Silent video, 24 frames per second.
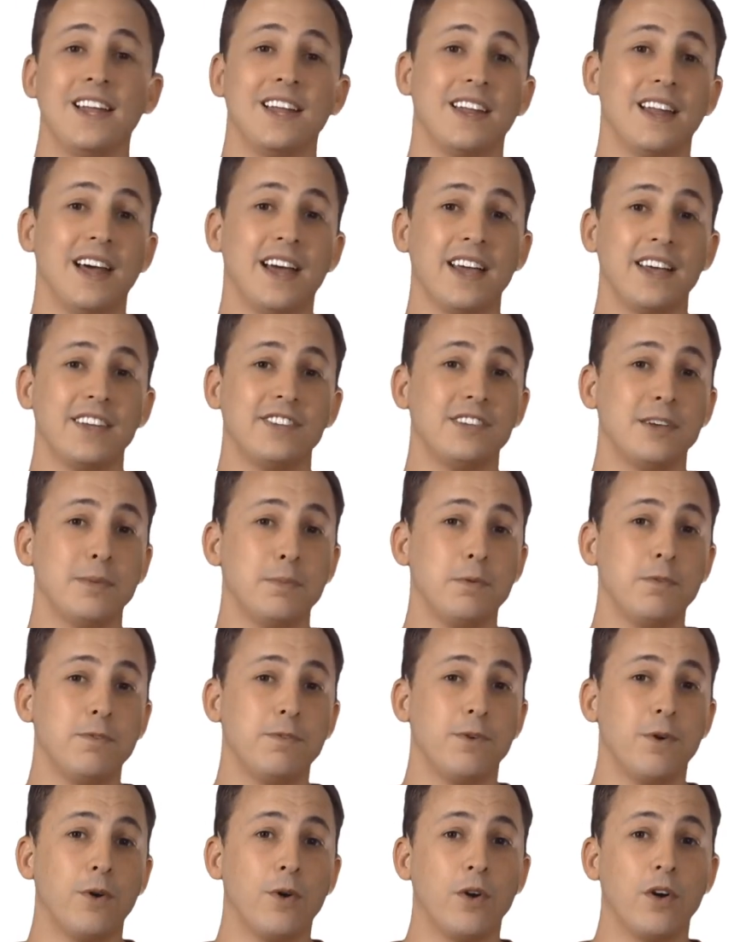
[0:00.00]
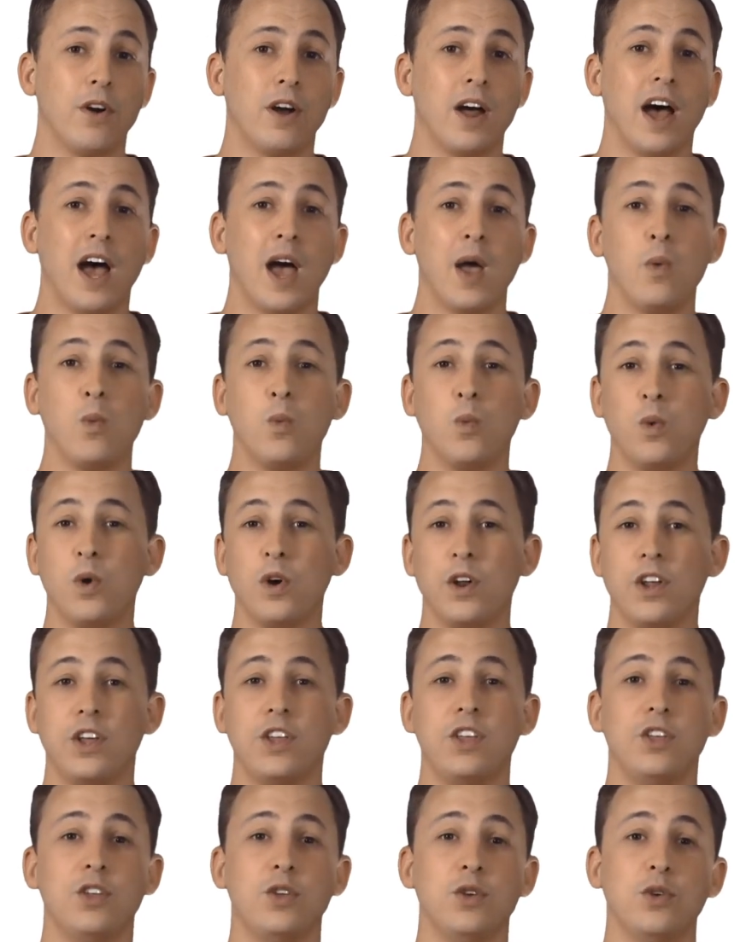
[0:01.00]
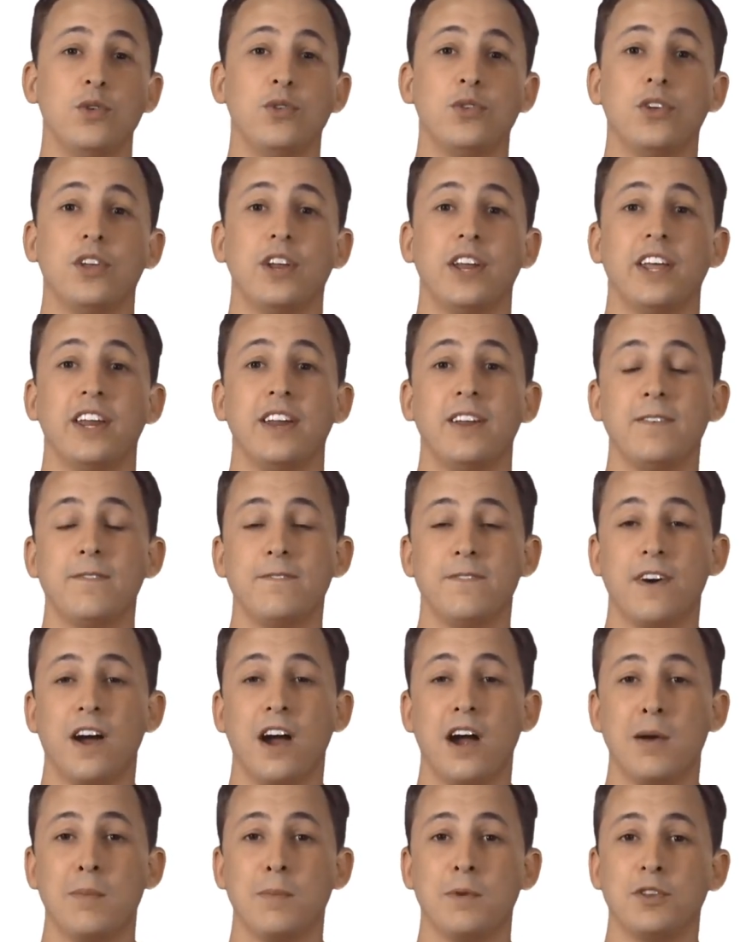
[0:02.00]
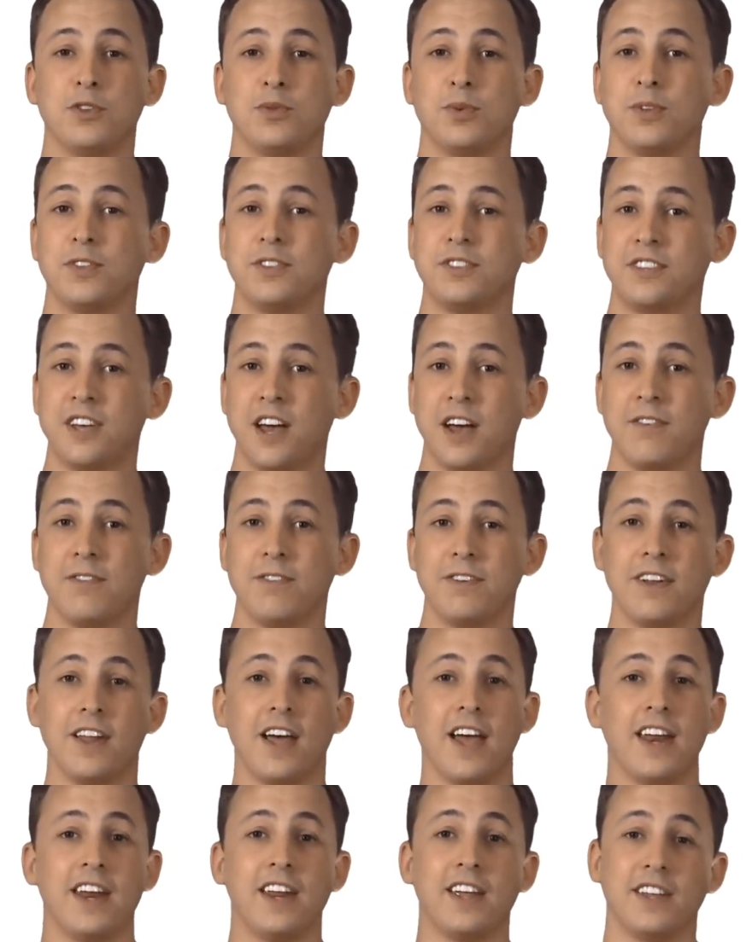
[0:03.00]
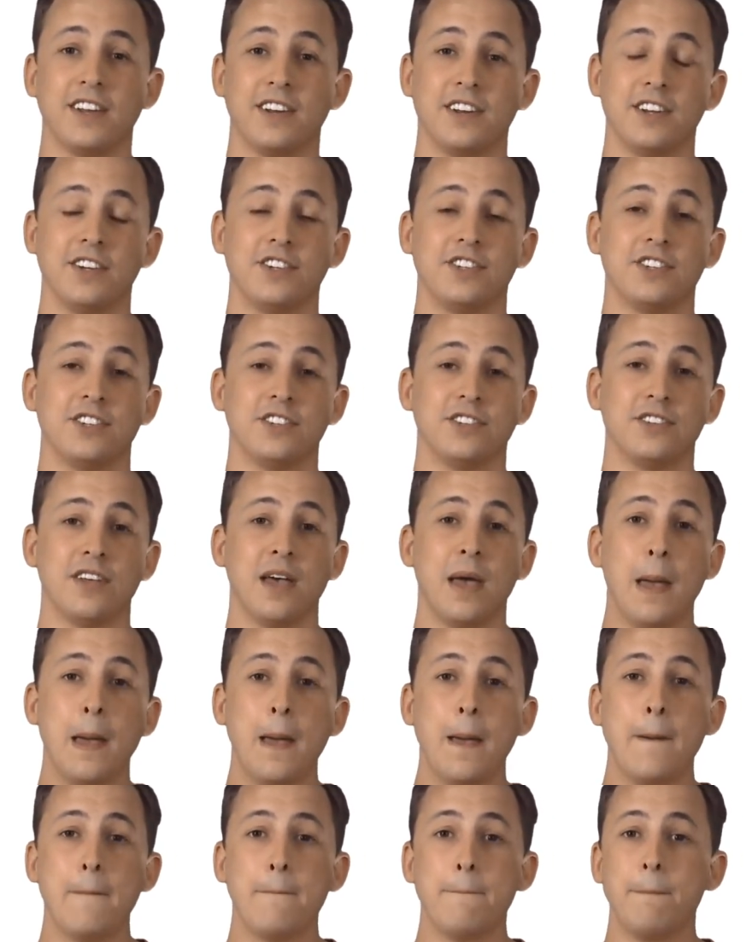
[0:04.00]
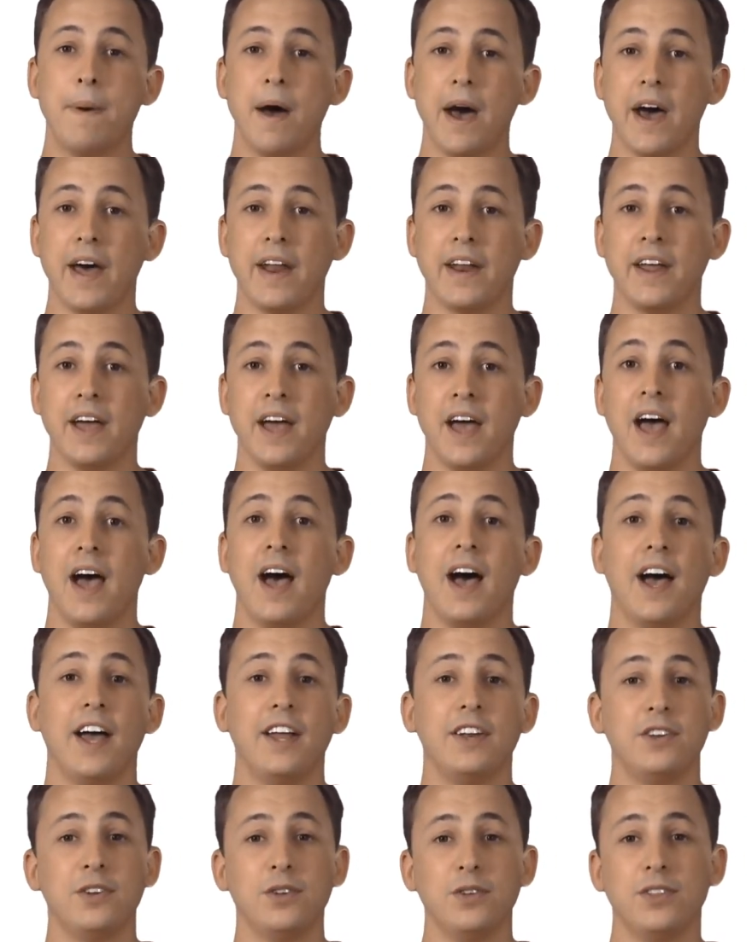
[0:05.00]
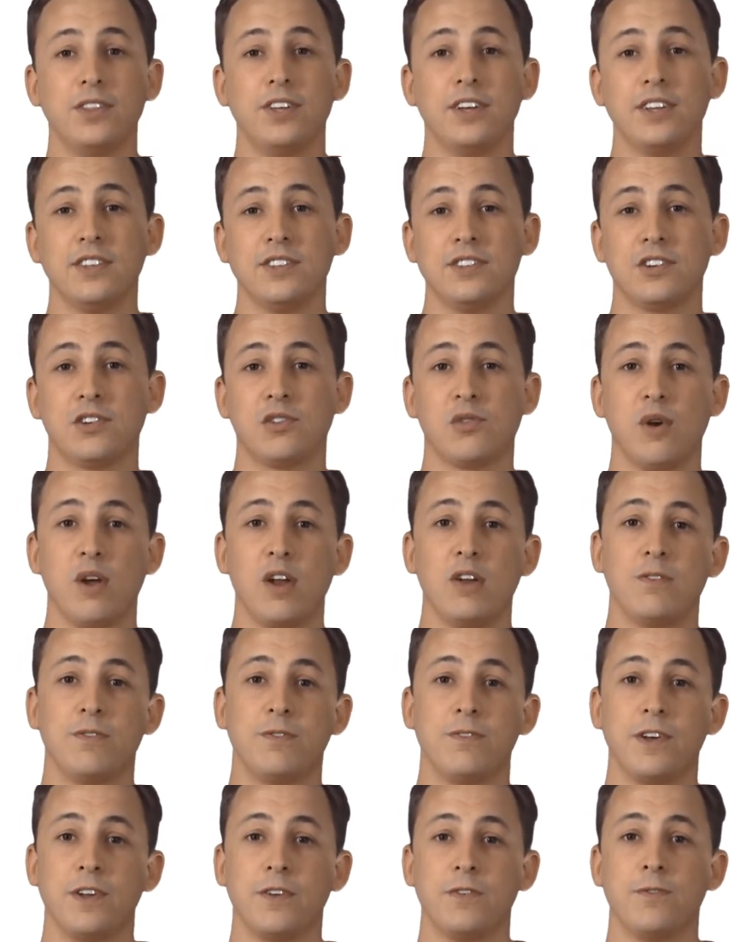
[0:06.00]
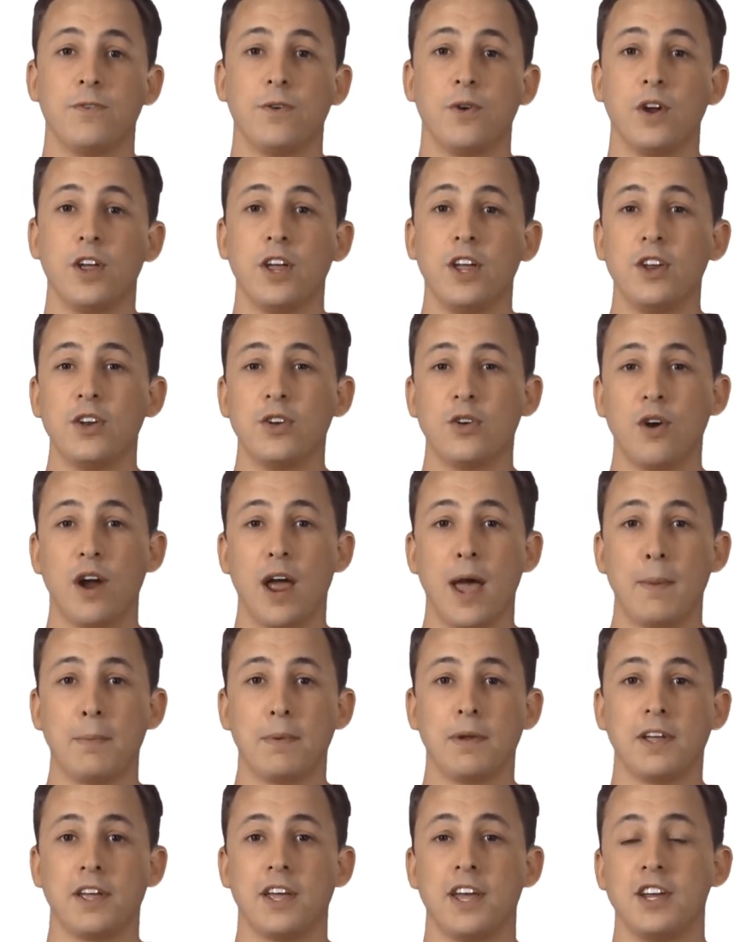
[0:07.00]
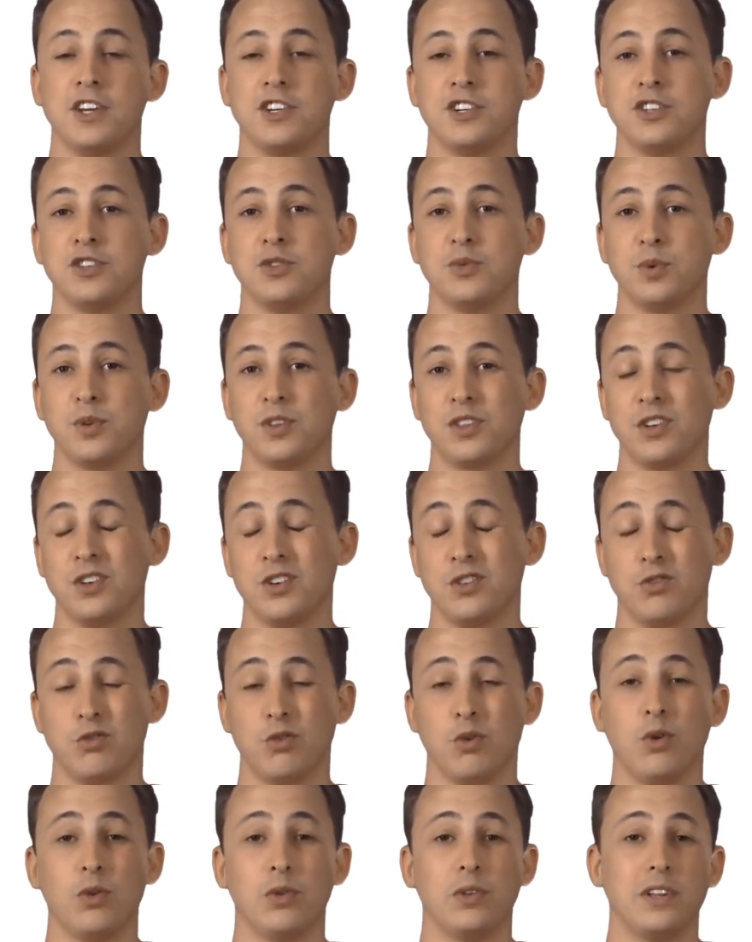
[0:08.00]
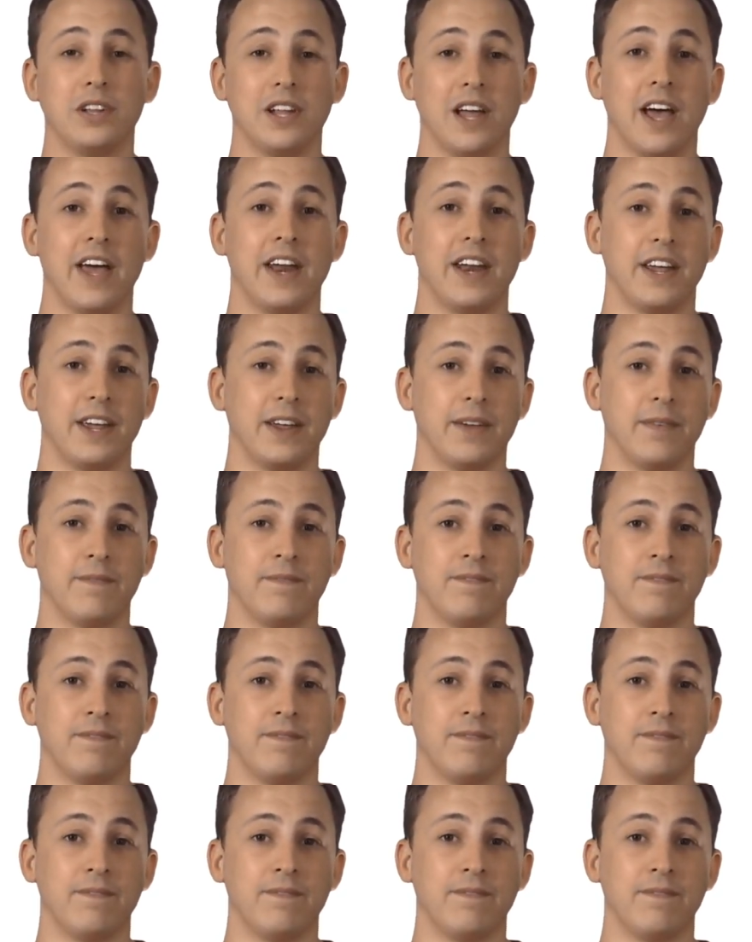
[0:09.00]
Like I said before, I wouldn't use it in environments with tough lighting conditions, but I do think it's a great fit for indoor applications with controlled lighting.